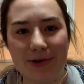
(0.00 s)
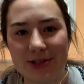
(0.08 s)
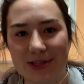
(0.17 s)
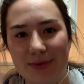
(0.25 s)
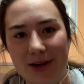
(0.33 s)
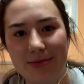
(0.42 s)

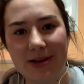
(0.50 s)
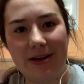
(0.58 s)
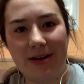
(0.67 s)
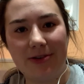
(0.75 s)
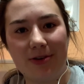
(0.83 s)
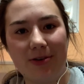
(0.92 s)
just by
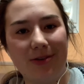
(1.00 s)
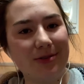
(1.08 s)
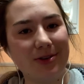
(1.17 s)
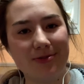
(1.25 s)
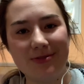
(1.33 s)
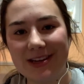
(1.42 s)
being your
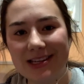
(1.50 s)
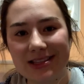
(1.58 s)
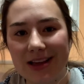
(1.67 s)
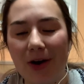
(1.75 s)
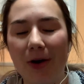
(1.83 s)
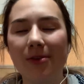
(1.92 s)
unique
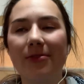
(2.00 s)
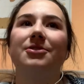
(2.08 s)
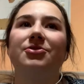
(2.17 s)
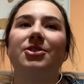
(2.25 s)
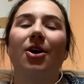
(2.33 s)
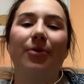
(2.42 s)
self,
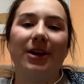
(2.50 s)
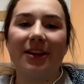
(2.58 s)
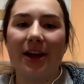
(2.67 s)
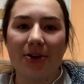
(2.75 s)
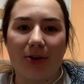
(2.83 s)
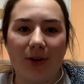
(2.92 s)
showing
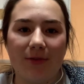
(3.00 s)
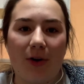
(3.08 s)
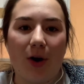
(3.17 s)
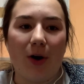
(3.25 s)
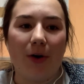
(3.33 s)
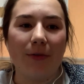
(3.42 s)
that you're
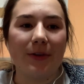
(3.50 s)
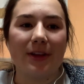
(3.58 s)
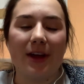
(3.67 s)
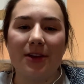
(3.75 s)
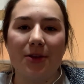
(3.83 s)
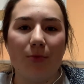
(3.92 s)
involved
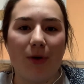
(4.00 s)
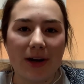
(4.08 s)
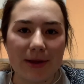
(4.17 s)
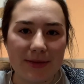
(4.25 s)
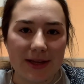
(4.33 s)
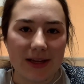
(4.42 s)
and that you
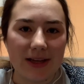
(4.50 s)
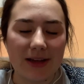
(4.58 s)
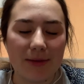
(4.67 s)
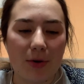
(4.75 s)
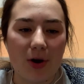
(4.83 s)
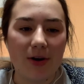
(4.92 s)
want to
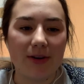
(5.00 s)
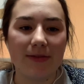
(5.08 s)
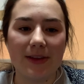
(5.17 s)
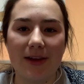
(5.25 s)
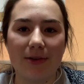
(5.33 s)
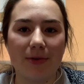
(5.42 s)
be part
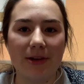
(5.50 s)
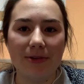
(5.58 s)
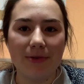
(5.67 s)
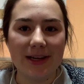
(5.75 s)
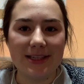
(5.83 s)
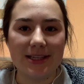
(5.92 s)
of the
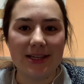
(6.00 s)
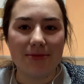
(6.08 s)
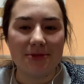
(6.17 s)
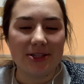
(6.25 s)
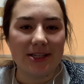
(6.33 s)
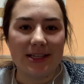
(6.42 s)
NYUAD
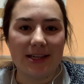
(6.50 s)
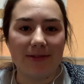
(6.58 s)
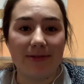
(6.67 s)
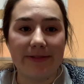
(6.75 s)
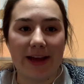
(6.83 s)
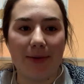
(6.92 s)
community and
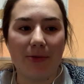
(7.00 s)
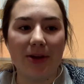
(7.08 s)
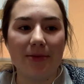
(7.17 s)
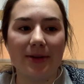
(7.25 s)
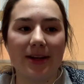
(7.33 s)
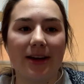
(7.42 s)

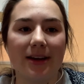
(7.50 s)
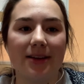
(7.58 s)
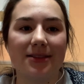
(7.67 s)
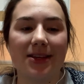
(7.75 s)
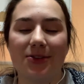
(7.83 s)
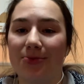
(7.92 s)
family,
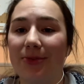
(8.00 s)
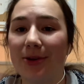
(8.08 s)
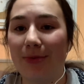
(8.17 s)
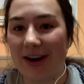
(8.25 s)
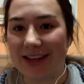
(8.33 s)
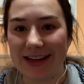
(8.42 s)
because that's really
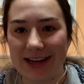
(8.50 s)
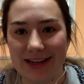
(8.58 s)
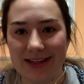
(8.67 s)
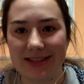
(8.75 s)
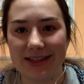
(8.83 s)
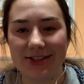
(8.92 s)
what it
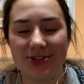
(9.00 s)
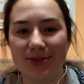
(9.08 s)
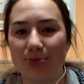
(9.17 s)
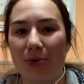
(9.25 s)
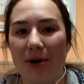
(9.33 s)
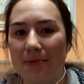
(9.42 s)
is. It's
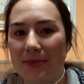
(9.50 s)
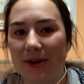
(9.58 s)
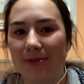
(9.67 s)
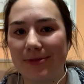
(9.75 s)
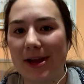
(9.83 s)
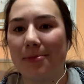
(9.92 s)
just one
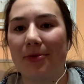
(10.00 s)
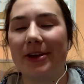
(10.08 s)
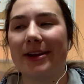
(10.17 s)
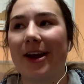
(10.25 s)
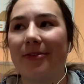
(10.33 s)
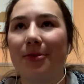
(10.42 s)
big
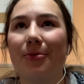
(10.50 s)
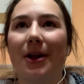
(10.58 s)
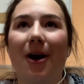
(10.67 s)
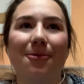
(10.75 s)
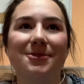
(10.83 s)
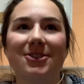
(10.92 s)
family, and everyone
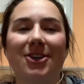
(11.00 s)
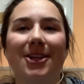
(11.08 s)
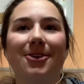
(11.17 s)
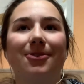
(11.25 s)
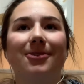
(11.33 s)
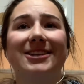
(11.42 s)
helps each
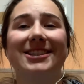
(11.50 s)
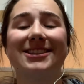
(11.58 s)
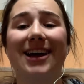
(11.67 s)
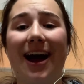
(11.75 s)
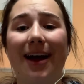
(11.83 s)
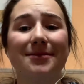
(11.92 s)
other through these
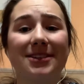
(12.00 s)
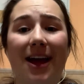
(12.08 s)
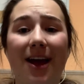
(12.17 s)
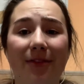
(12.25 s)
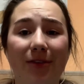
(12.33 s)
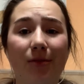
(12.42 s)
times, and
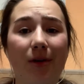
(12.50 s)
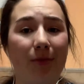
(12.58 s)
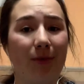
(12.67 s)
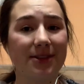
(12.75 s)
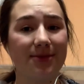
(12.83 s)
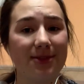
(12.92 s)

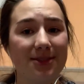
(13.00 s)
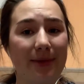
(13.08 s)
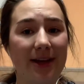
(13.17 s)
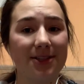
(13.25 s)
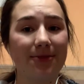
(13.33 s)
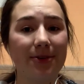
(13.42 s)
everyone wants what's
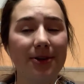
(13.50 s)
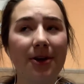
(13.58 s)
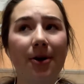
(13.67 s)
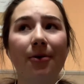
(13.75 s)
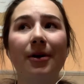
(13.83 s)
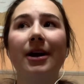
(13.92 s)
best for
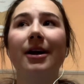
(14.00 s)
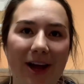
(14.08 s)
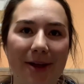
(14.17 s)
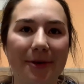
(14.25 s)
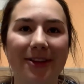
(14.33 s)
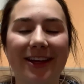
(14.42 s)
you.
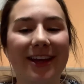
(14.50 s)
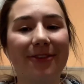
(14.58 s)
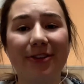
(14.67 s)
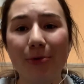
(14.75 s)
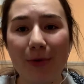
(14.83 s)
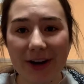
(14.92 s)
I mean, like if
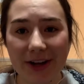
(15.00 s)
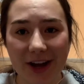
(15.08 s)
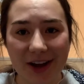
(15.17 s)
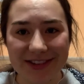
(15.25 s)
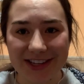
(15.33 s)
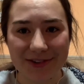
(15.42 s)
you want to
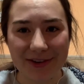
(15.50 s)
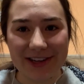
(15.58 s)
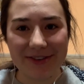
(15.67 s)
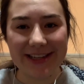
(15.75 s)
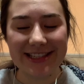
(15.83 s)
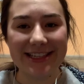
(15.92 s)
come to
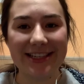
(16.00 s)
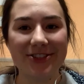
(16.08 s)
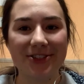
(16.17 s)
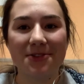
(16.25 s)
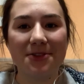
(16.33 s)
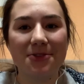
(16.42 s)
NYUAD,
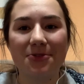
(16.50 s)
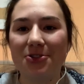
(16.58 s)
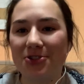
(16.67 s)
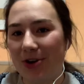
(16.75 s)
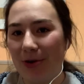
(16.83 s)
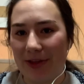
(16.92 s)
just
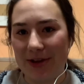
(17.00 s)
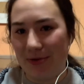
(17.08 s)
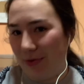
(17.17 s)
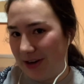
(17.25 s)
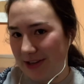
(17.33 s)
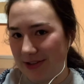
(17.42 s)
show that
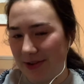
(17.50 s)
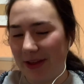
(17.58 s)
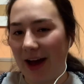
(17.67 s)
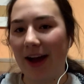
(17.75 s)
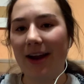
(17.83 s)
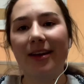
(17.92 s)
you want to do
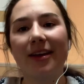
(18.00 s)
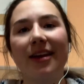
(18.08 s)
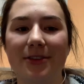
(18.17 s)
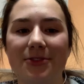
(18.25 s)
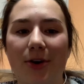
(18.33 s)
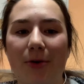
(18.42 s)
that.
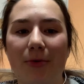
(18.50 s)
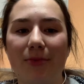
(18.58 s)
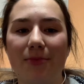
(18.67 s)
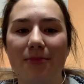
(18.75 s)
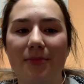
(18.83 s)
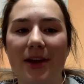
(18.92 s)

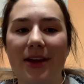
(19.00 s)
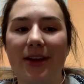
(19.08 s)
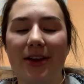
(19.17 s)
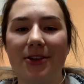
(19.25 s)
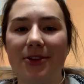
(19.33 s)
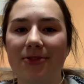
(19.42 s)
Don't make
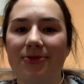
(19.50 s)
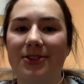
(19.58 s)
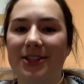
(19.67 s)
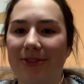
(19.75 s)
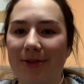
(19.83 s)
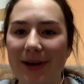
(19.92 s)
a huge
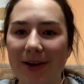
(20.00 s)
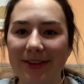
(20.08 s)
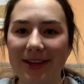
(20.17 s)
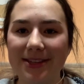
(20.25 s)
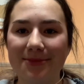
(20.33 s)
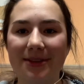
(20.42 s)
deal about
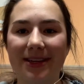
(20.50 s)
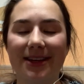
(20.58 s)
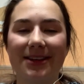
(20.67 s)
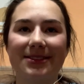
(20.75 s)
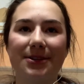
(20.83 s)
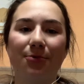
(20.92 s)
this,
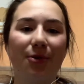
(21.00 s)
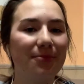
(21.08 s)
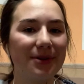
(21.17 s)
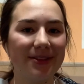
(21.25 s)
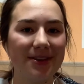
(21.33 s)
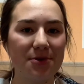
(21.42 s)
because it won't
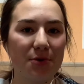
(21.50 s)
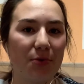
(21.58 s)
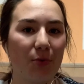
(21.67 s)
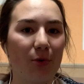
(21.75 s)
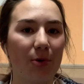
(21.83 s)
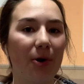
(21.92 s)
be the end of
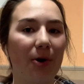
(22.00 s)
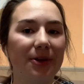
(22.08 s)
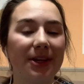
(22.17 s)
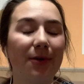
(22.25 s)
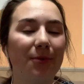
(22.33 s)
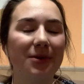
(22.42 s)
the world.
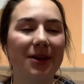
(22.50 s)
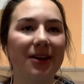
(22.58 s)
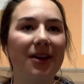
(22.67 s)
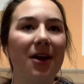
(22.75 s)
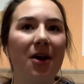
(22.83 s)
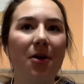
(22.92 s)
It'll
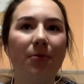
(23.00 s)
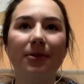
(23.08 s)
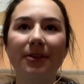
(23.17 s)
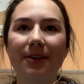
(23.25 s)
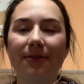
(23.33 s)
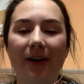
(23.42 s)
be
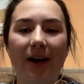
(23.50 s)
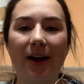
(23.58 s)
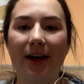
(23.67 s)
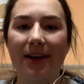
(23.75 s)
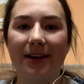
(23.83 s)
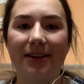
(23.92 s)
really
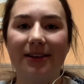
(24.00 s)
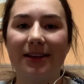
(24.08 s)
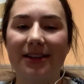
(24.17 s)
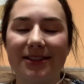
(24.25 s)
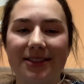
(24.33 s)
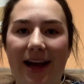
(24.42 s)
fun and
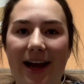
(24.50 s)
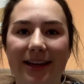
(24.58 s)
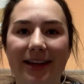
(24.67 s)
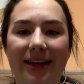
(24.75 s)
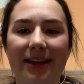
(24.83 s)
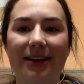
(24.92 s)

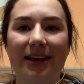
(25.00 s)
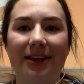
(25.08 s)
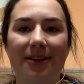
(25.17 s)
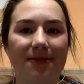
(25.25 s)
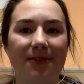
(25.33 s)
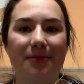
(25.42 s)
exciting
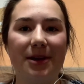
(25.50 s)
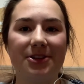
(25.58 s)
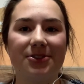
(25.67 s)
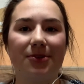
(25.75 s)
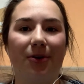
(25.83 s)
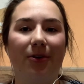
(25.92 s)
and
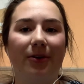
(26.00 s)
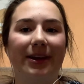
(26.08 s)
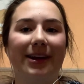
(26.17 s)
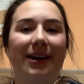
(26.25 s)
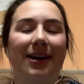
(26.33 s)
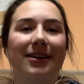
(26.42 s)
informational,
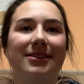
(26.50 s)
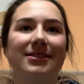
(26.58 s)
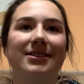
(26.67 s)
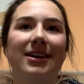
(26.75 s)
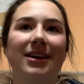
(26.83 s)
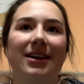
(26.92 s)

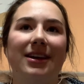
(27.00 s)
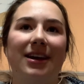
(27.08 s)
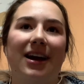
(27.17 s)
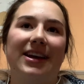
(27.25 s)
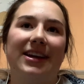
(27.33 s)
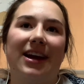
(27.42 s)
and
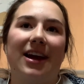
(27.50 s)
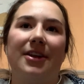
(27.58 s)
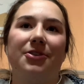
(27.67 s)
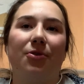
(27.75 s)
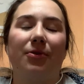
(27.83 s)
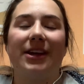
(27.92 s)

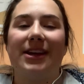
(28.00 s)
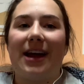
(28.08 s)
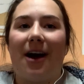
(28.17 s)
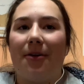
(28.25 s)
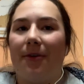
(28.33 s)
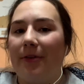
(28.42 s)
again, you'll get
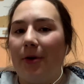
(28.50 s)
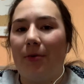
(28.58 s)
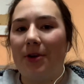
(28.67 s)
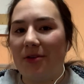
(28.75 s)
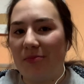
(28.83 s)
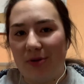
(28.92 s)
out of it
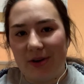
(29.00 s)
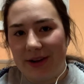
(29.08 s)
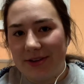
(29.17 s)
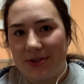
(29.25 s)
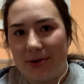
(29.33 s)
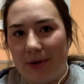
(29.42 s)
what you put
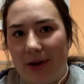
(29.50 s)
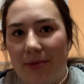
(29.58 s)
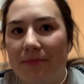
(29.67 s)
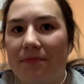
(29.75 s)
into it.